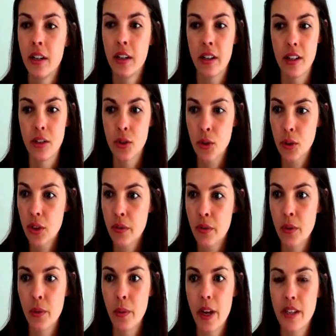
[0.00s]
there's two
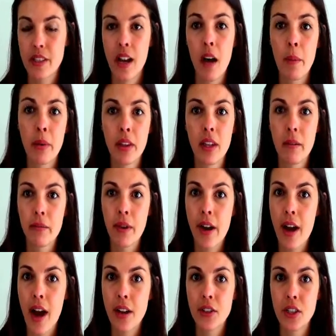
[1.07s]
different ways: helping them
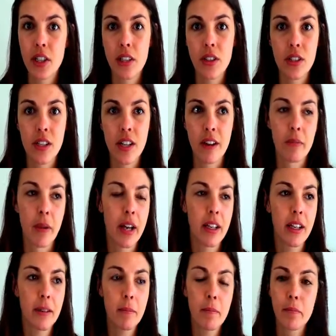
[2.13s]
financially to save
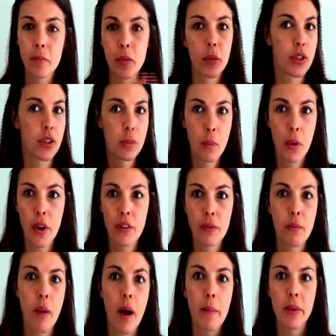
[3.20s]
money, which is part
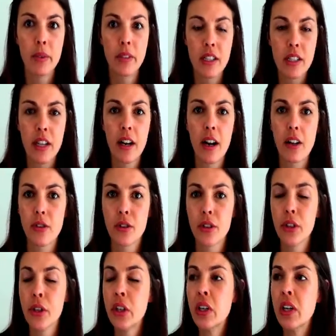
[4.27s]
of my business that I
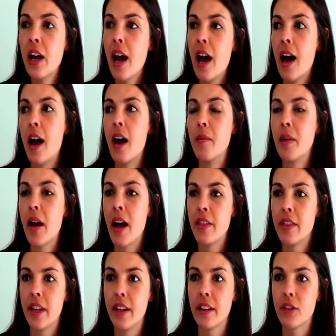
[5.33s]
do,
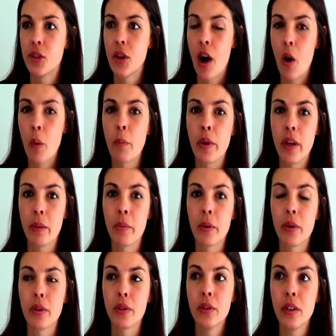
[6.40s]
and then to help
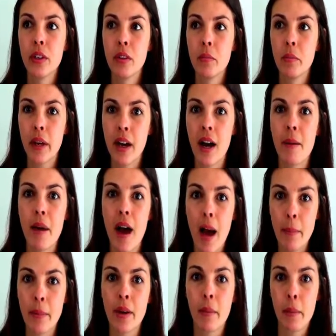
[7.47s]
people become
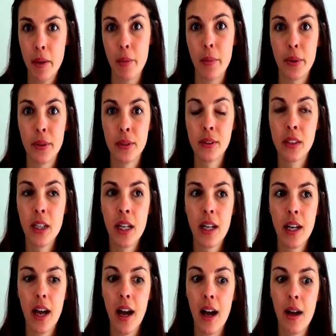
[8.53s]
happier people.
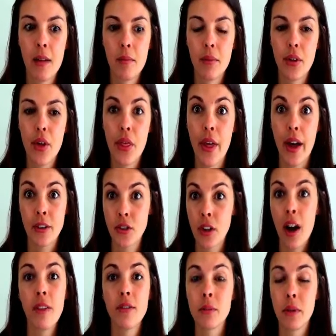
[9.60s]
That
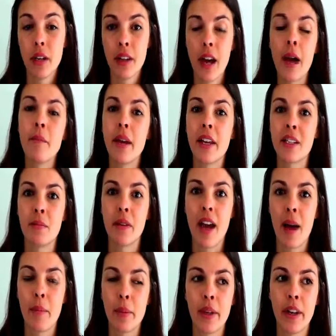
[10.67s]
drives me and that makes me
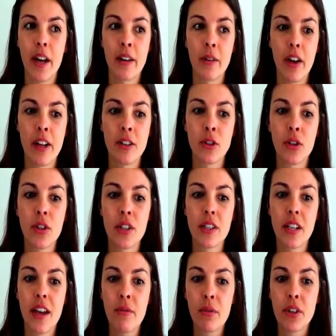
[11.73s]
happy. And
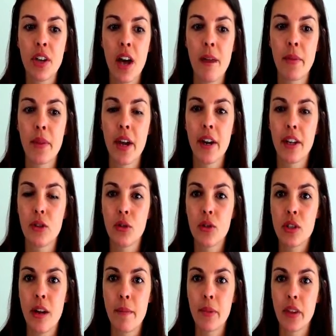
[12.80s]
every time that I do
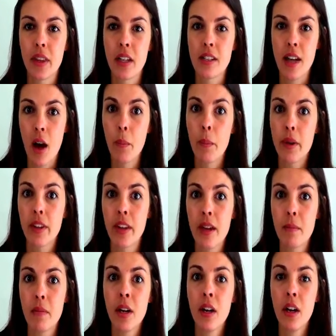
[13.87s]
something that's helping
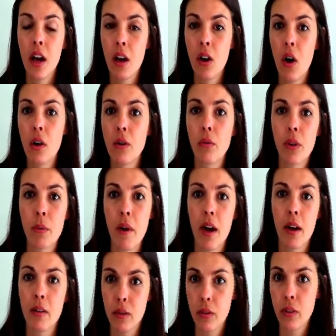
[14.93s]
them in
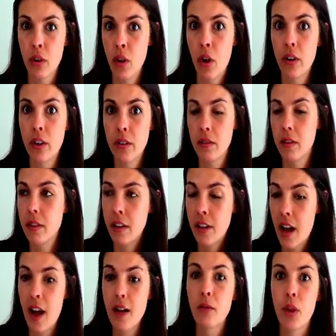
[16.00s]

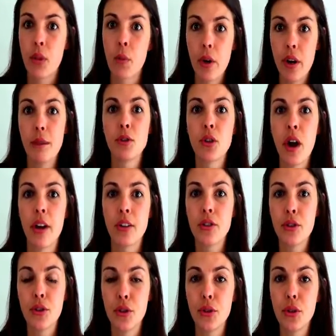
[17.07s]
line with what I'm trying
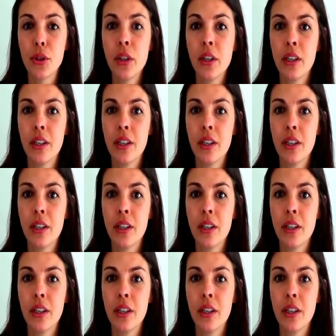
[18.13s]
to do,